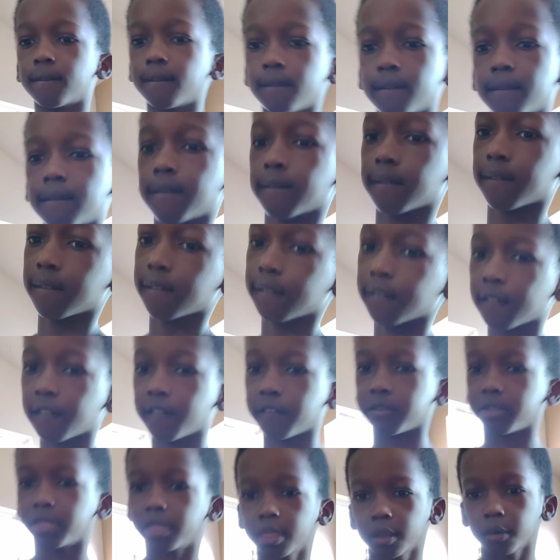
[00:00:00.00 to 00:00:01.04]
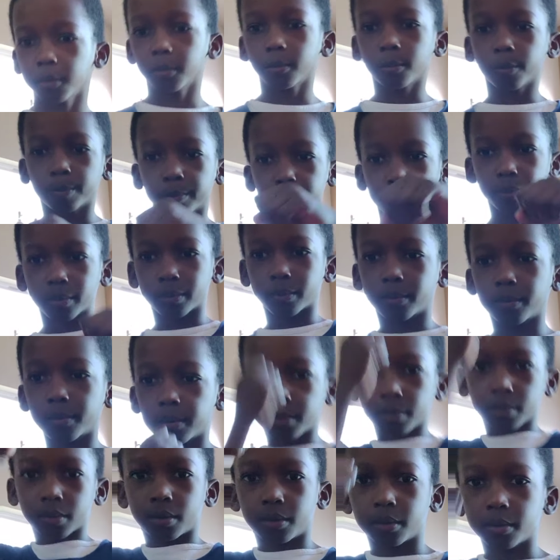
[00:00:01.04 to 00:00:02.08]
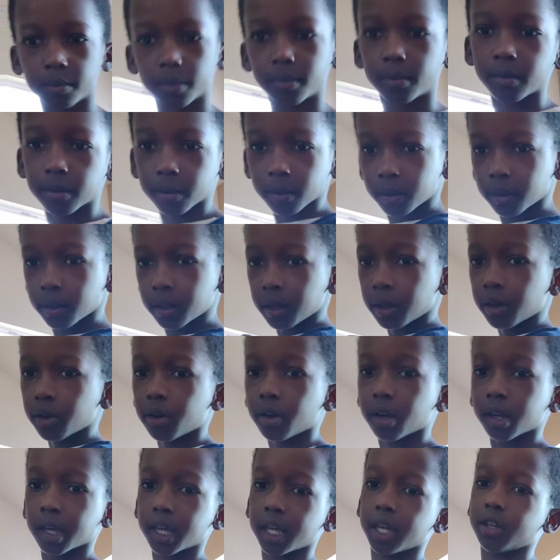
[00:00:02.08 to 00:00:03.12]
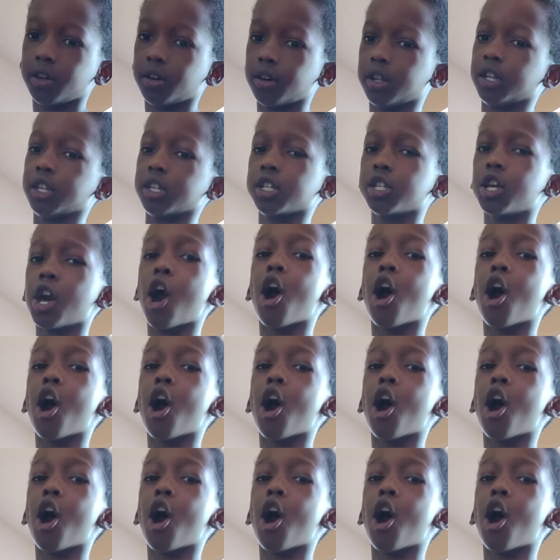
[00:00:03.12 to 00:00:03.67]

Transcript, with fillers: the trophy. That's why he's always killing.